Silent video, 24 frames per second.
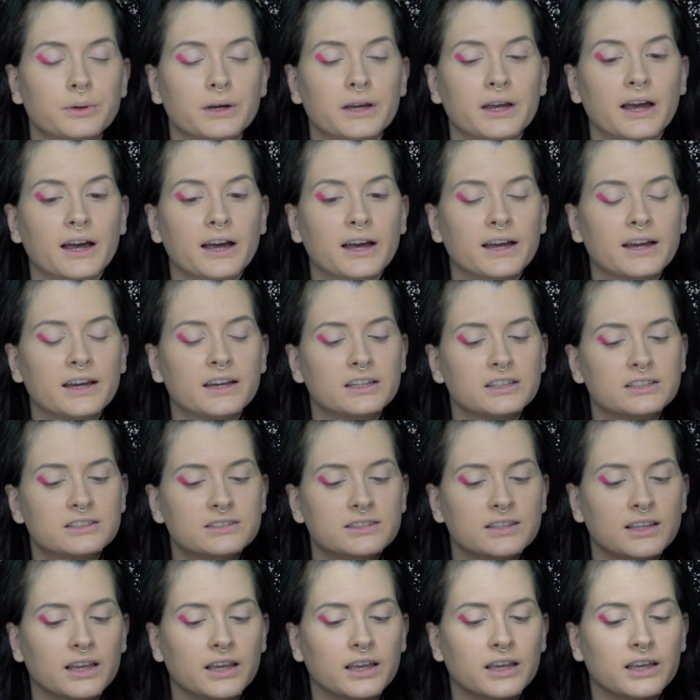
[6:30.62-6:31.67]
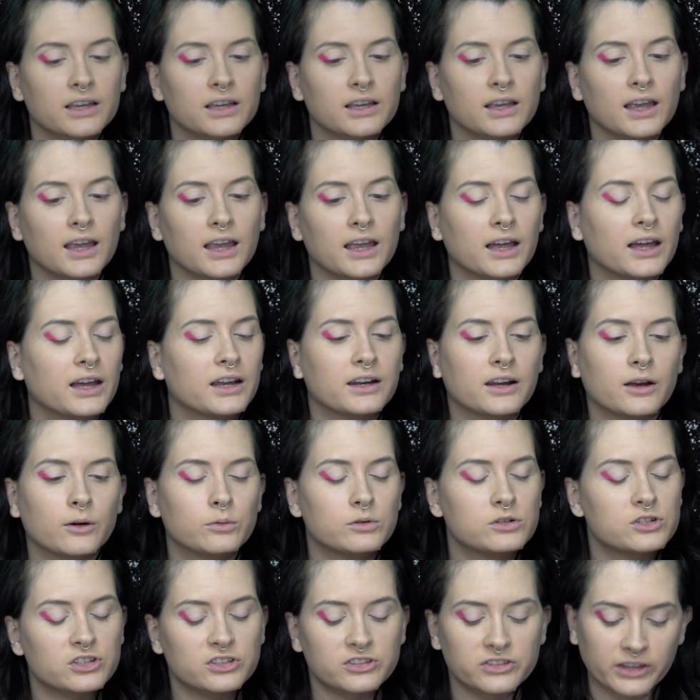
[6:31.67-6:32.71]
my eyes and I
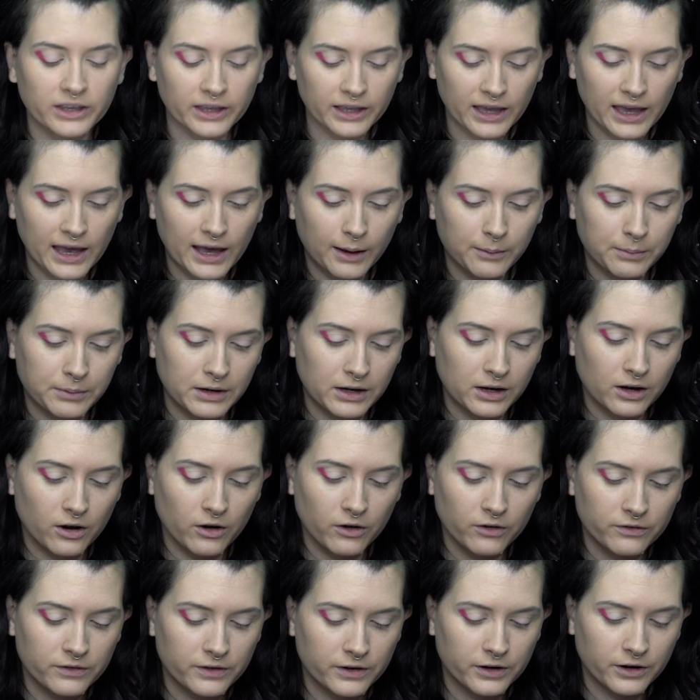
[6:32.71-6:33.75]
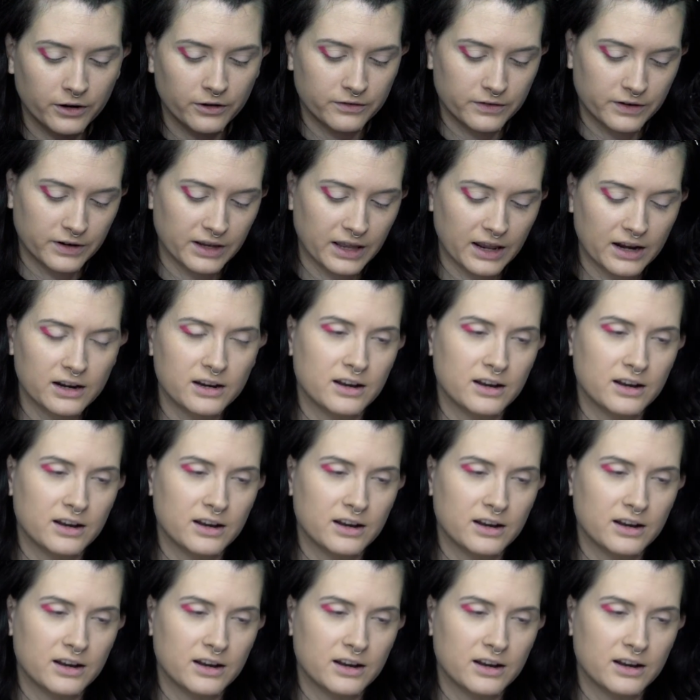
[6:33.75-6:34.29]
would just see it happening over and over again.